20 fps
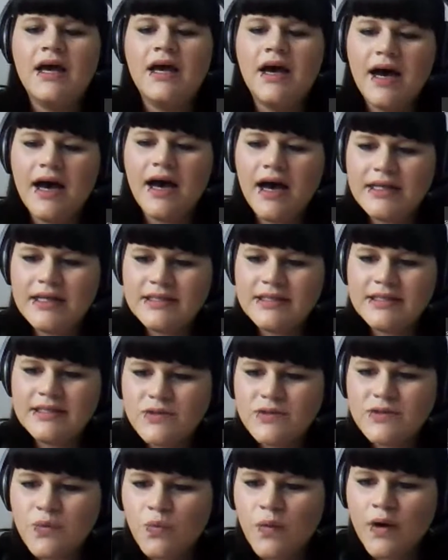It says
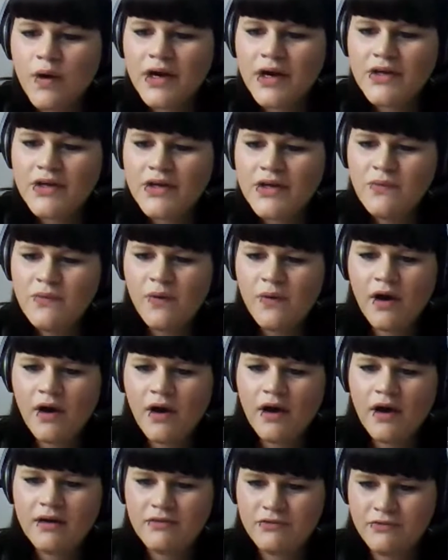where you got it
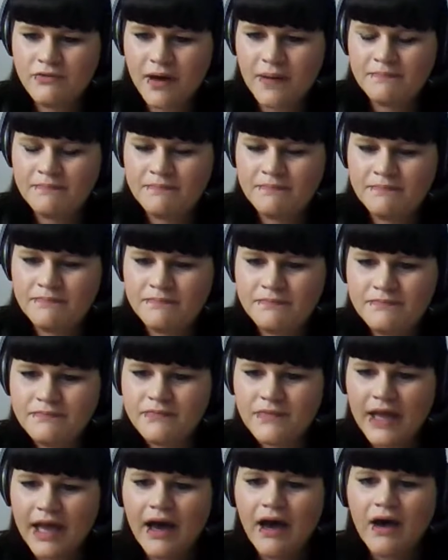from,
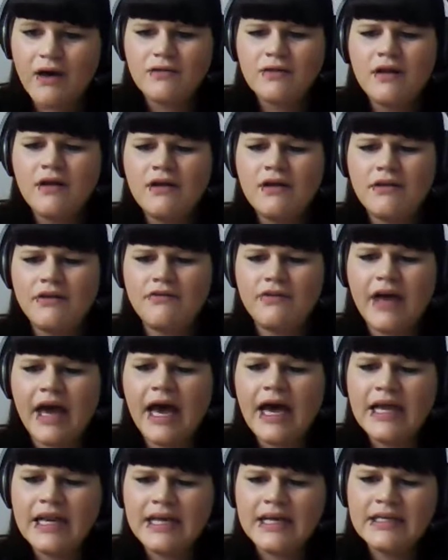how long you've had
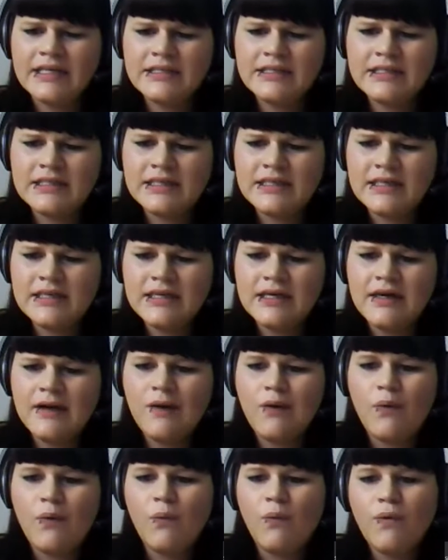it,
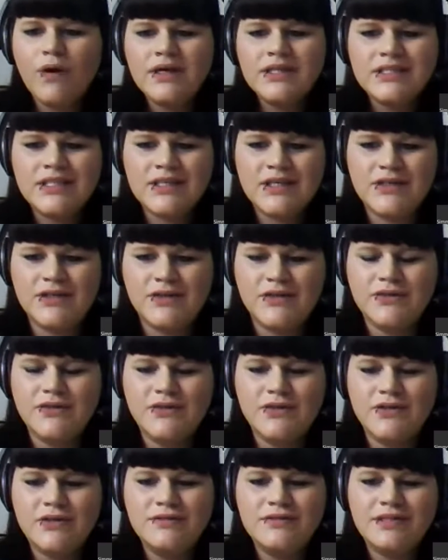what you
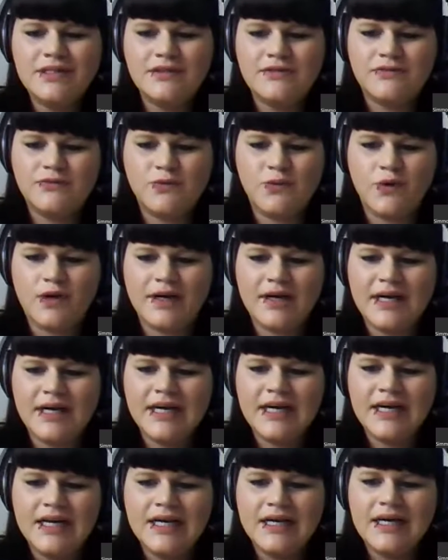use it for,
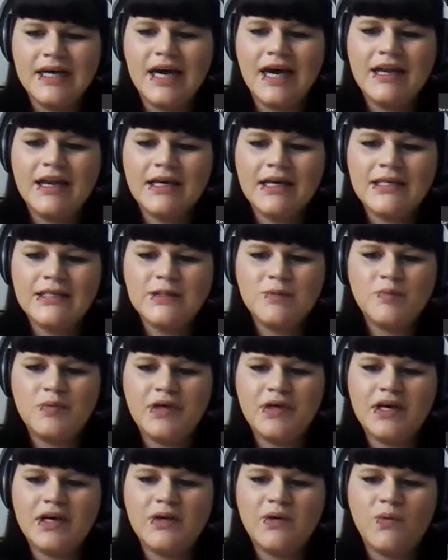and
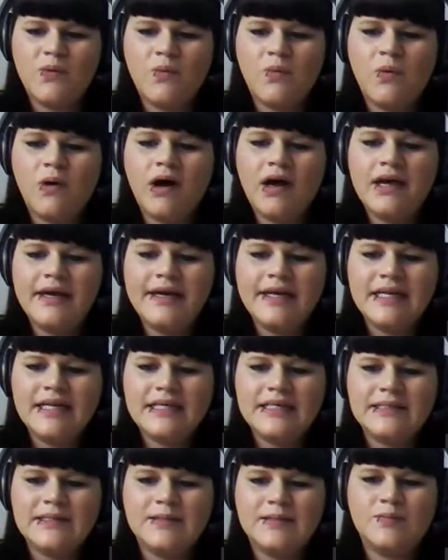explain why it is
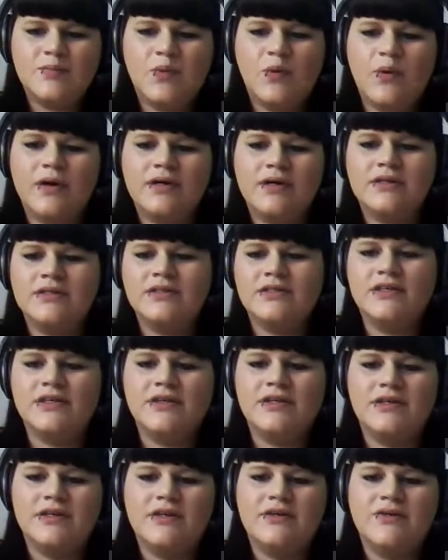important to
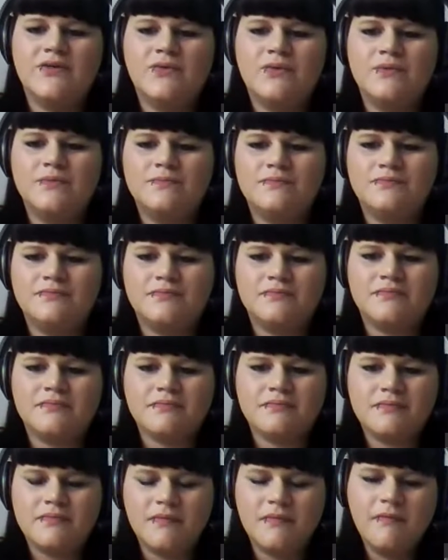you.
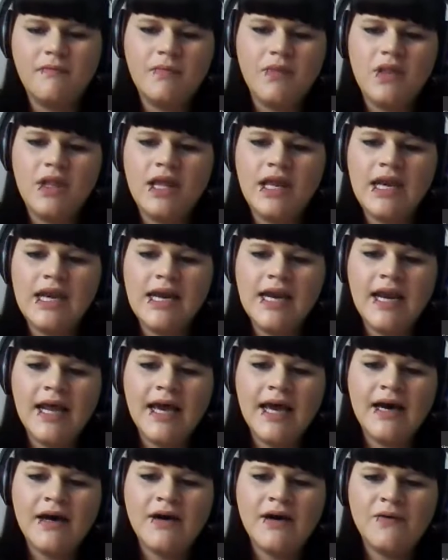
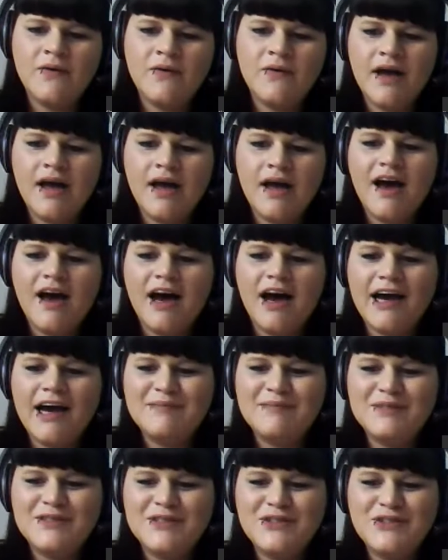Now, I'm
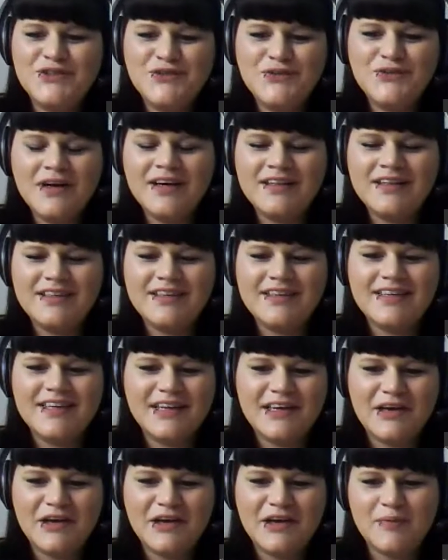struggling
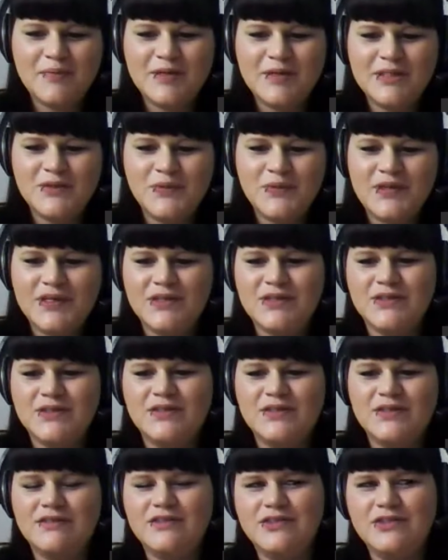here between
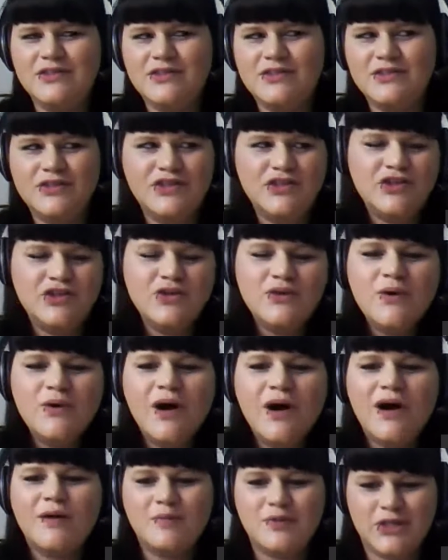two
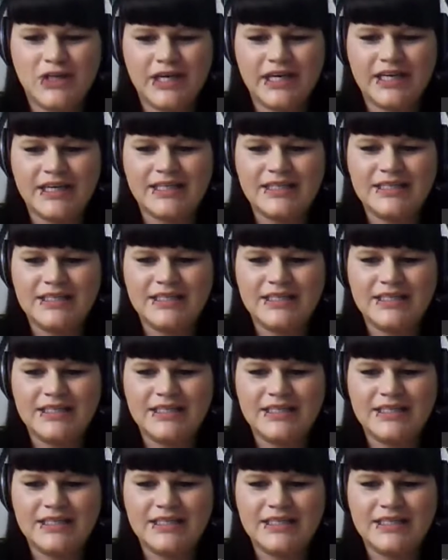objects.